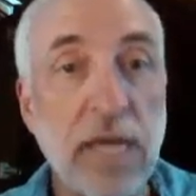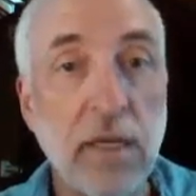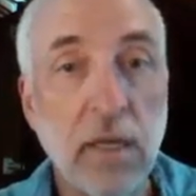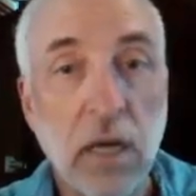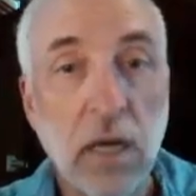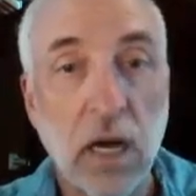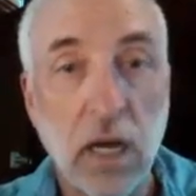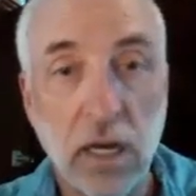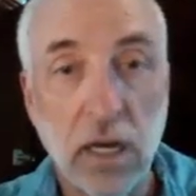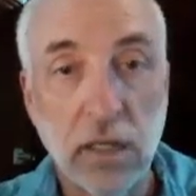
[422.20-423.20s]
Then,
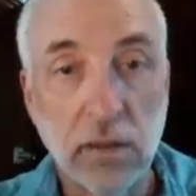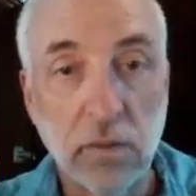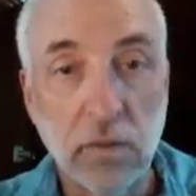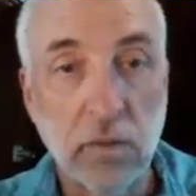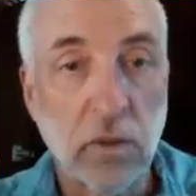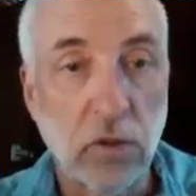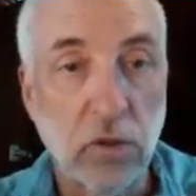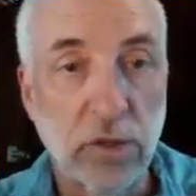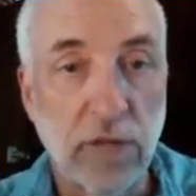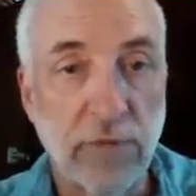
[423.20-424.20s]
of
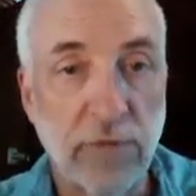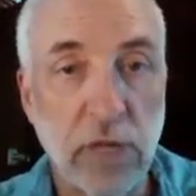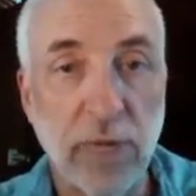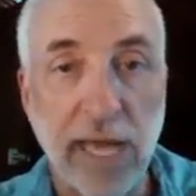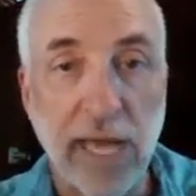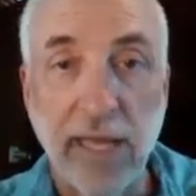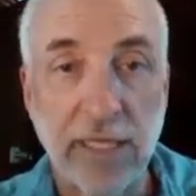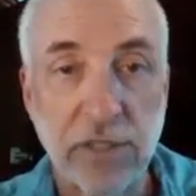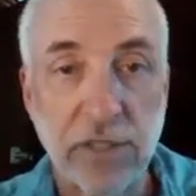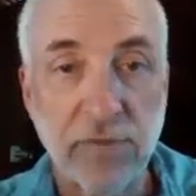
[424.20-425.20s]
course, if we know
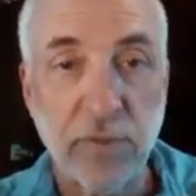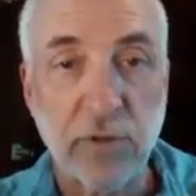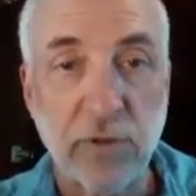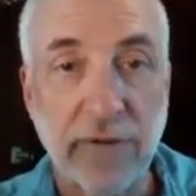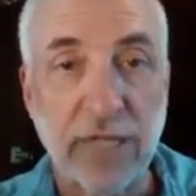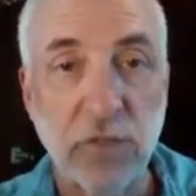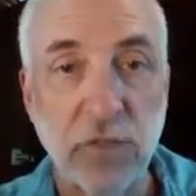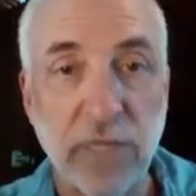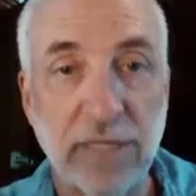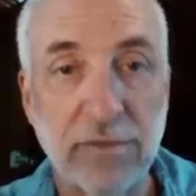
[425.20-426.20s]
what L is from the
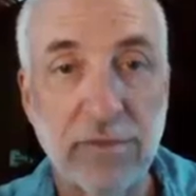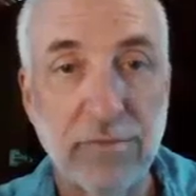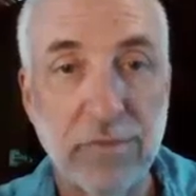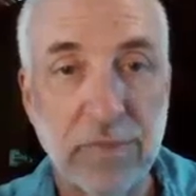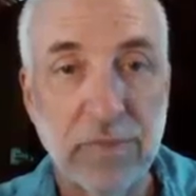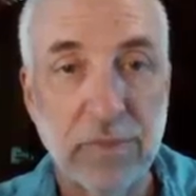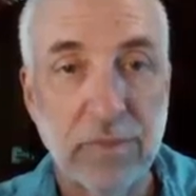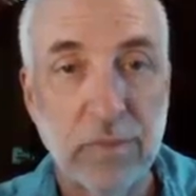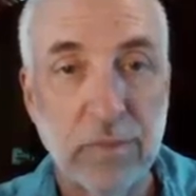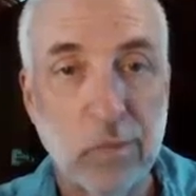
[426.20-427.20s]
regression, we can
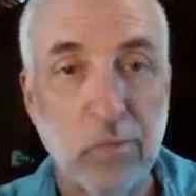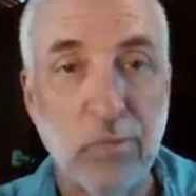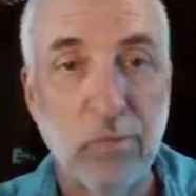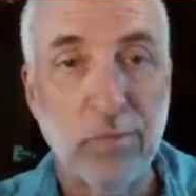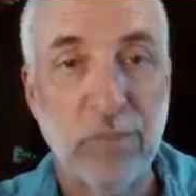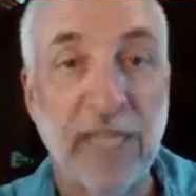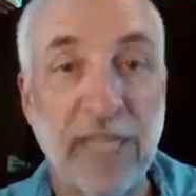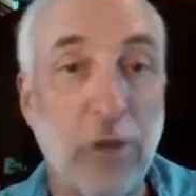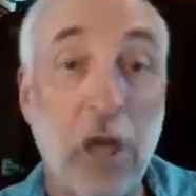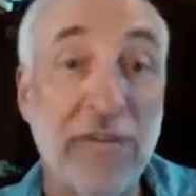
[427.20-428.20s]

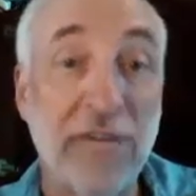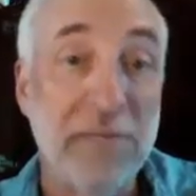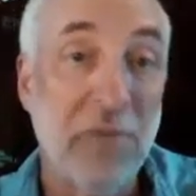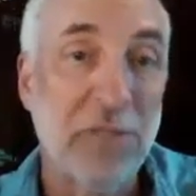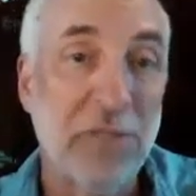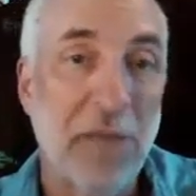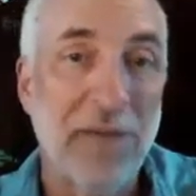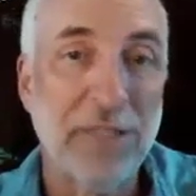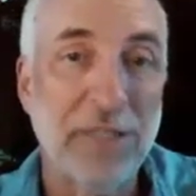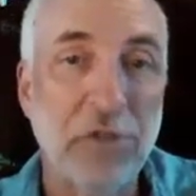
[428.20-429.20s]
take the log of it and
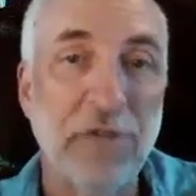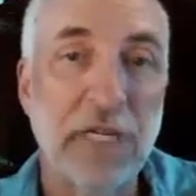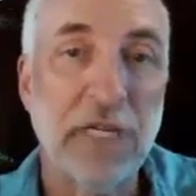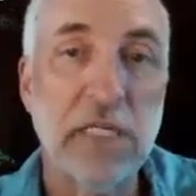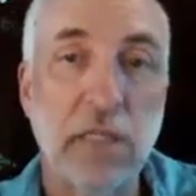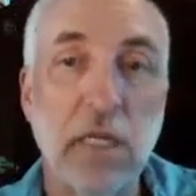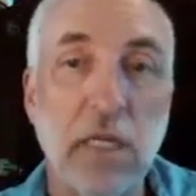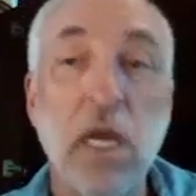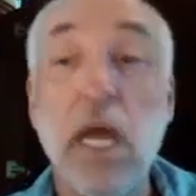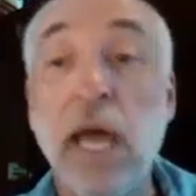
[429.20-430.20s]
multiply by 2 very
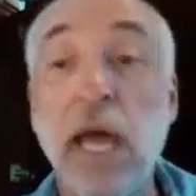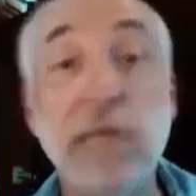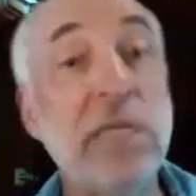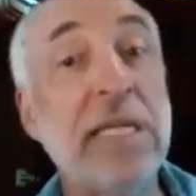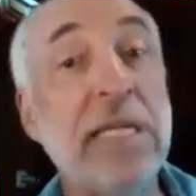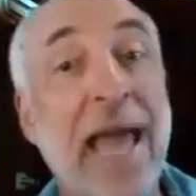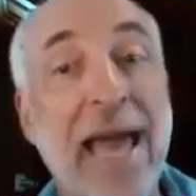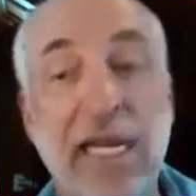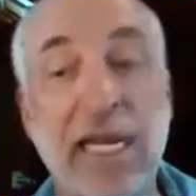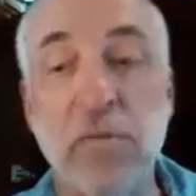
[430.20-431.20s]
easily. And then we
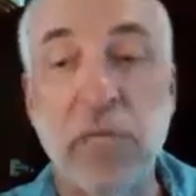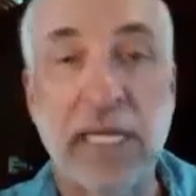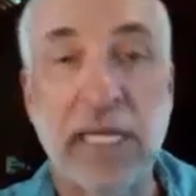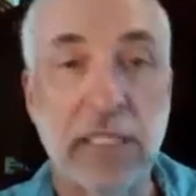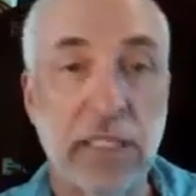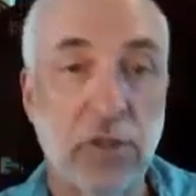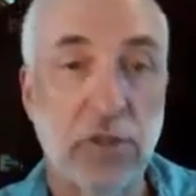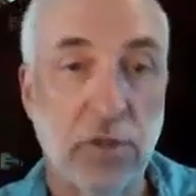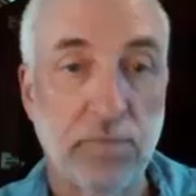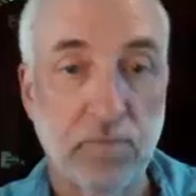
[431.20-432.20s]
need to add a
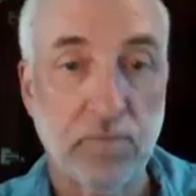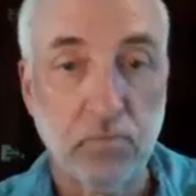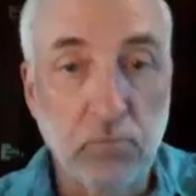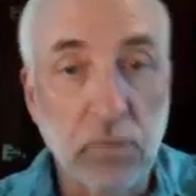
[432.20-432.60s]
complexity term.